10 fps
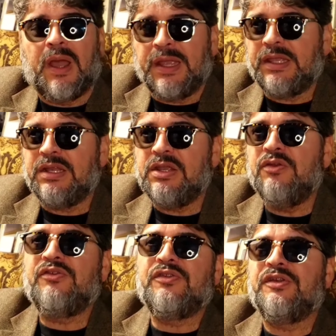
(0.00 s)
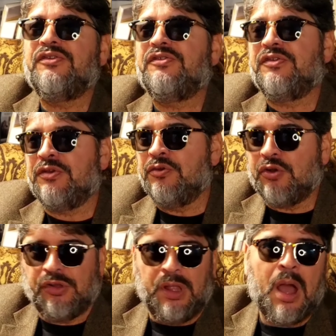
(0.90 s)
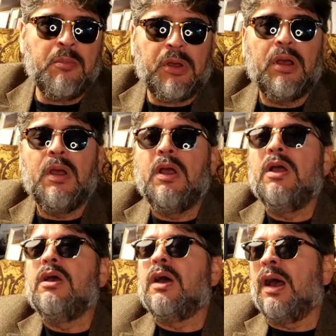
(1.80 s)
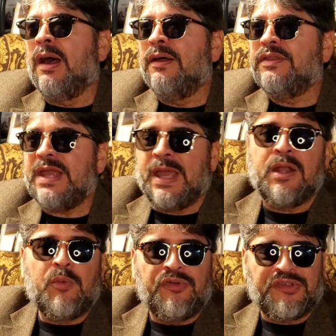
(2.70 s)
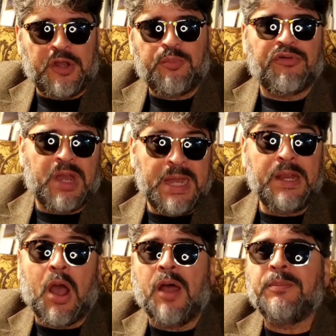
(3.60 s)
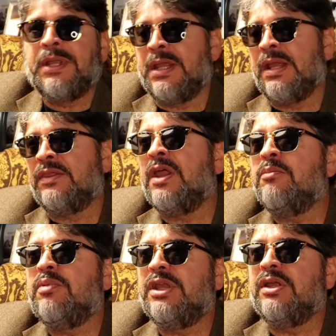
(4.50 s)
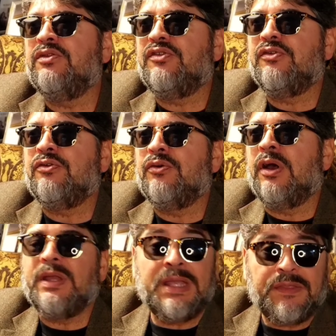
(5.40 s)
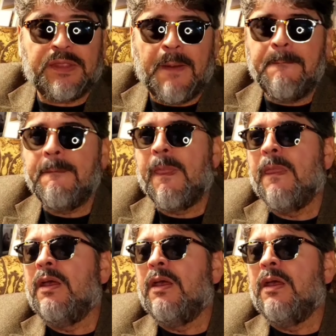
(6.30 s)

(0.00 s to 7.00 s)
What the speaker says: I can use this to club the animals that are preying on me and then begin to eat them.